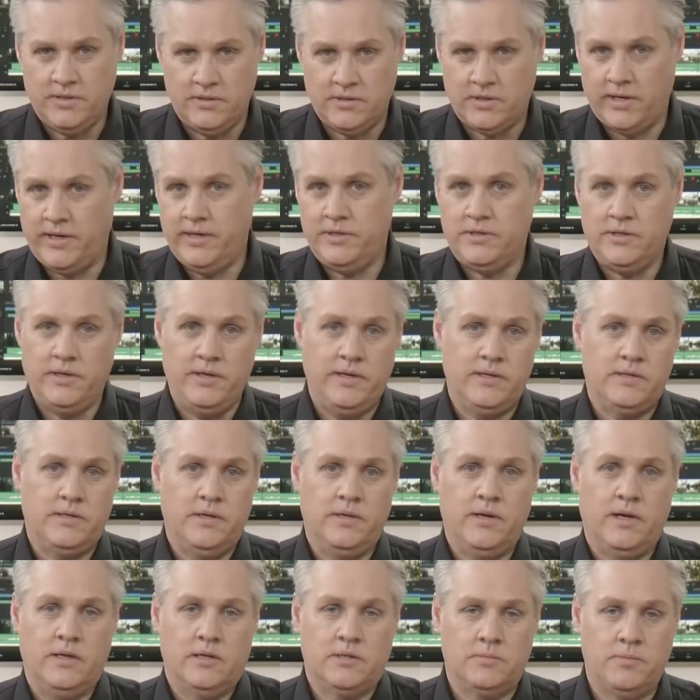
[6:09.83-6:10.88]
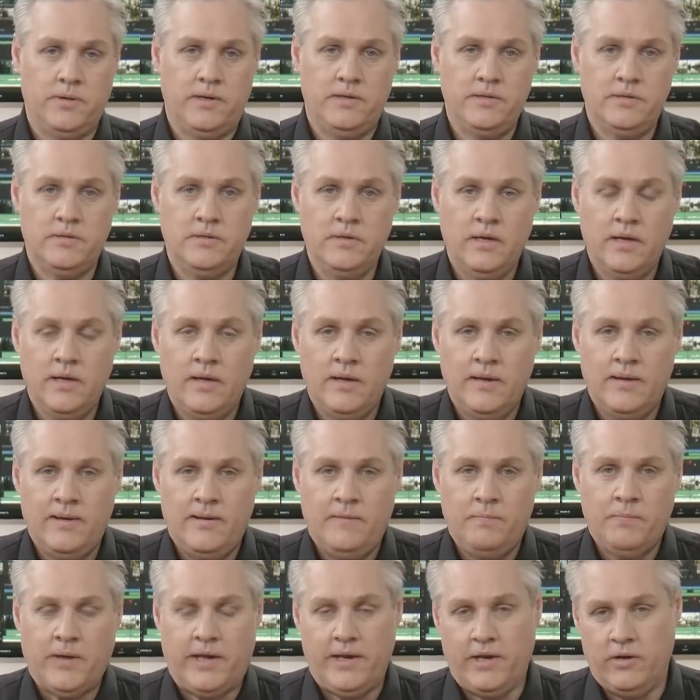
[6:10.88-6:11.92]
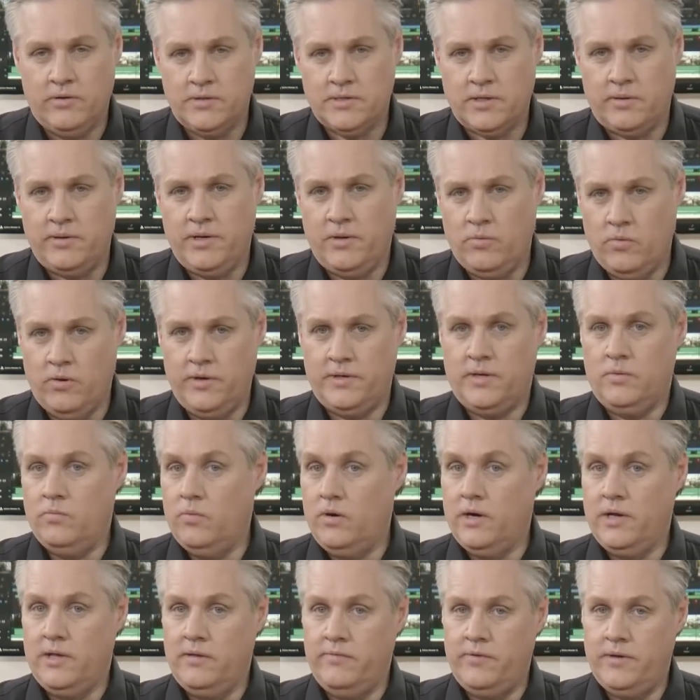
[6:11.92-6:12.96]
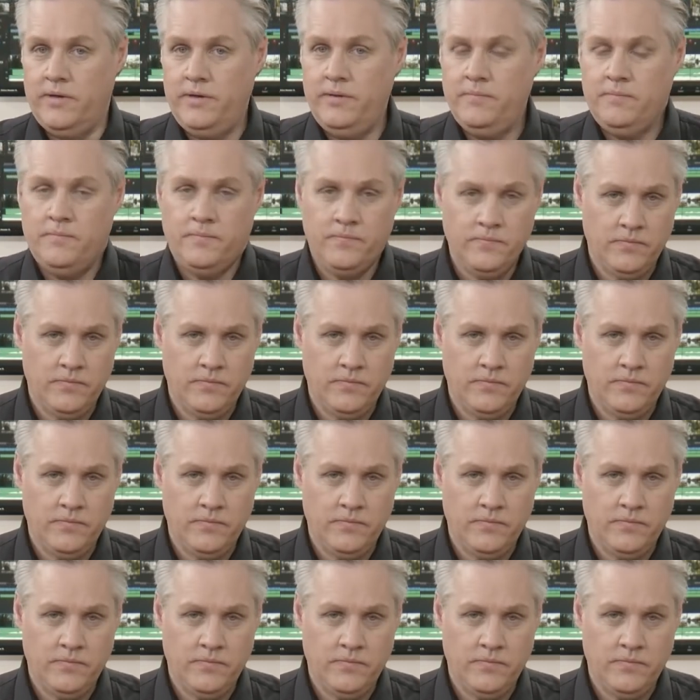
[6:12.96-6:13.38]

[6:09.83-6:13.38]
just the HD and SD color space. And they also only worked in YUV.